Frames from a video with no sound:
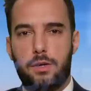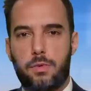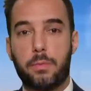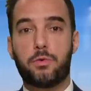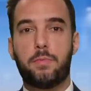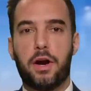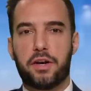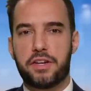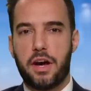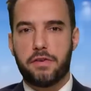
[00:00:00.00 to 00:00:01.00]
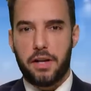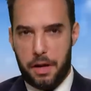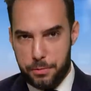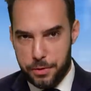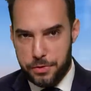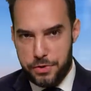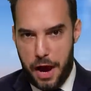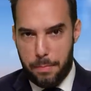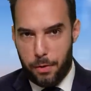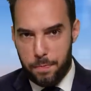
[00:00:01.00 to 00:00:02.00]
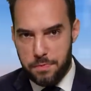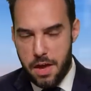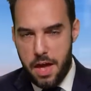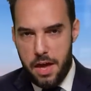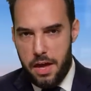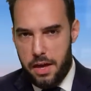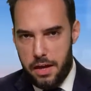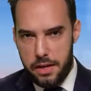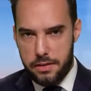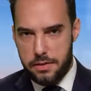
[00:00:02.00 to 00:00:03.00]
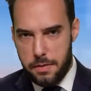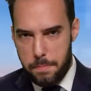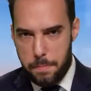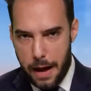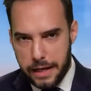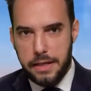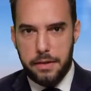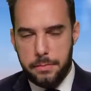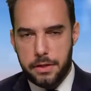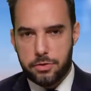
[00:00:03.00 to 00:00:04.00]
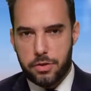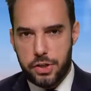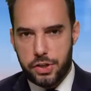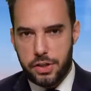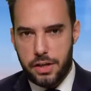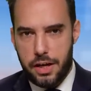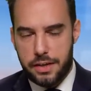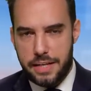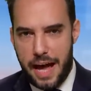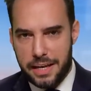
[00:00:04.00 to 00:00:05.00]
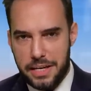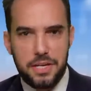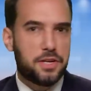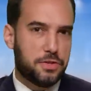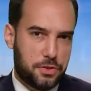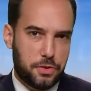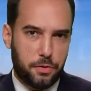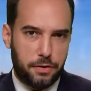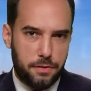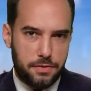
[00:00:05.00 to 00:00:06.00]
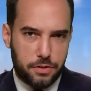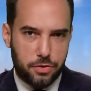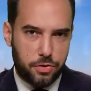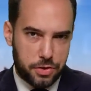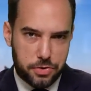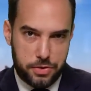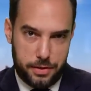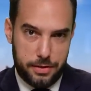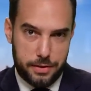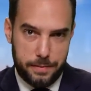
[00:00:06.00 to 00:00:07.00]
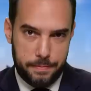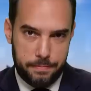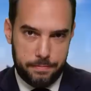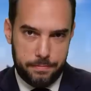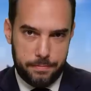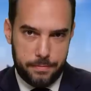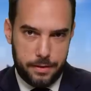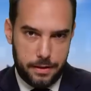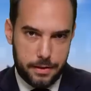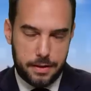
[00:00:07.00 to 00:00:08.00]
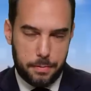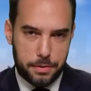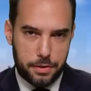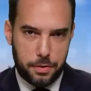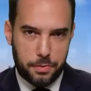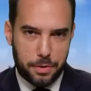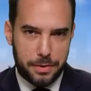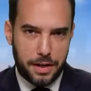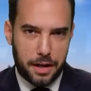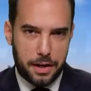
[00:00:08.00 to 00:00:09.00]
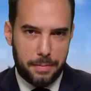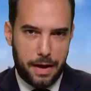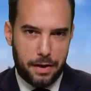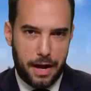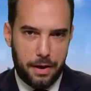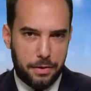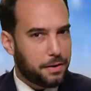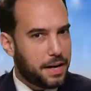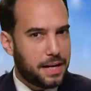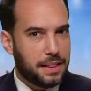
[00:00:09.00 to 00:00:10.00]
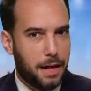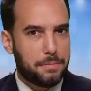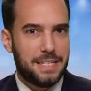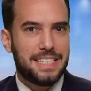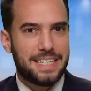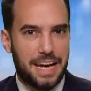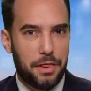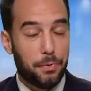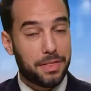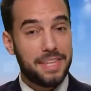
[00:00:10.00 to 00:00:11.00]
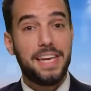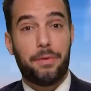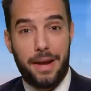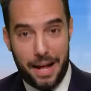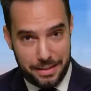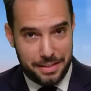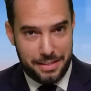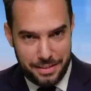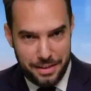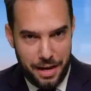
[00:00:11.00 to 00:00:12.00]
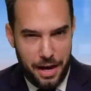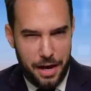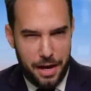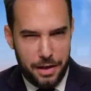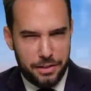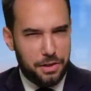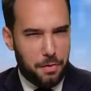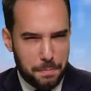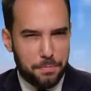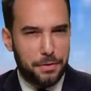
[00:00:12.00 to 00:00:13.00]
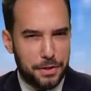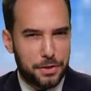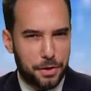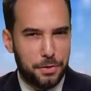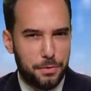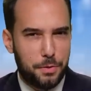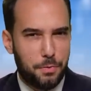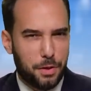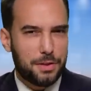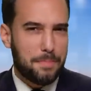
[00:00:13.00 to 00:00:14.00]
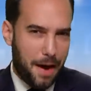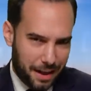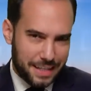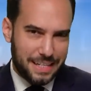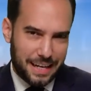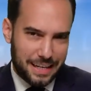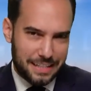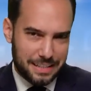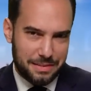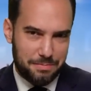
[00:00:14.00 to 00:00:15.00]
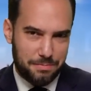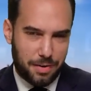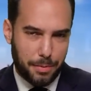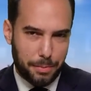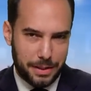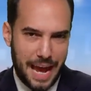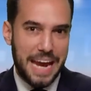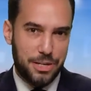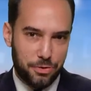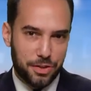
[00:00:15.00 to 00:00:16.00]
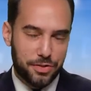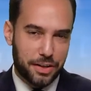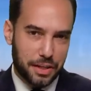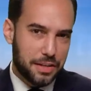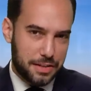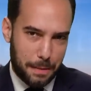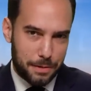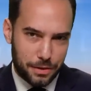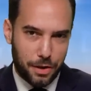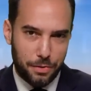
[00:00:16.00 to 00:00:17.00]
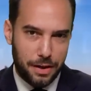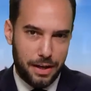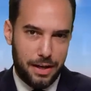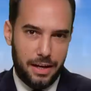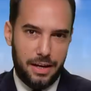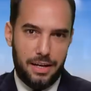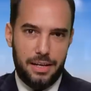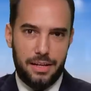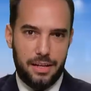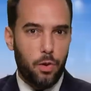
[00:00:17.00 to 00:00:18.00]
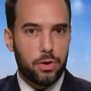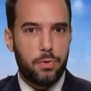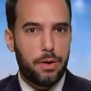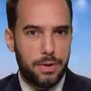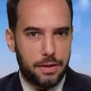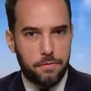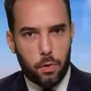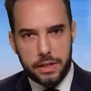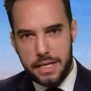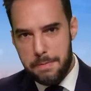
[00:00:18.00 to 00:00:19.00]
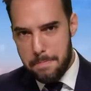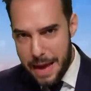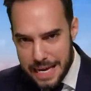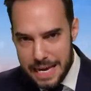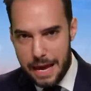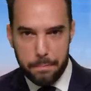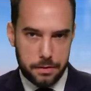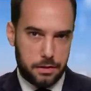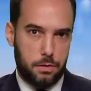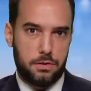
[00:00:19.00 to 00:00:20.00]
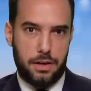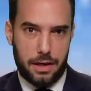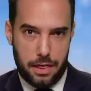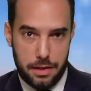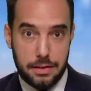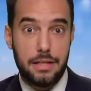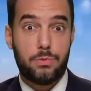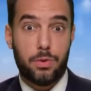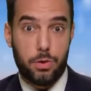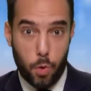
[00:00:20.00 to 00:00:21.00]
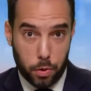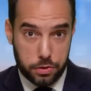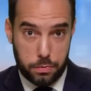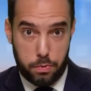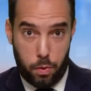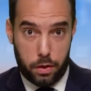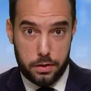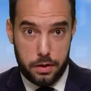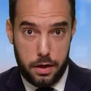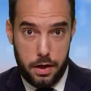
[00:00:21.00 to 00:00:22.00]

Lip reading: Welcome to America Uncovered. I'm Chris Chappell. Is the Biden administration attacking conservatives and Christians? In this episode, we're going to be talking about how they're getting lumped in together with neo-Nazis, so I'm pretty sure YouTube will demonetize and probably age restrict this episode. The only way we can afford to keep making episodes like this is with your support.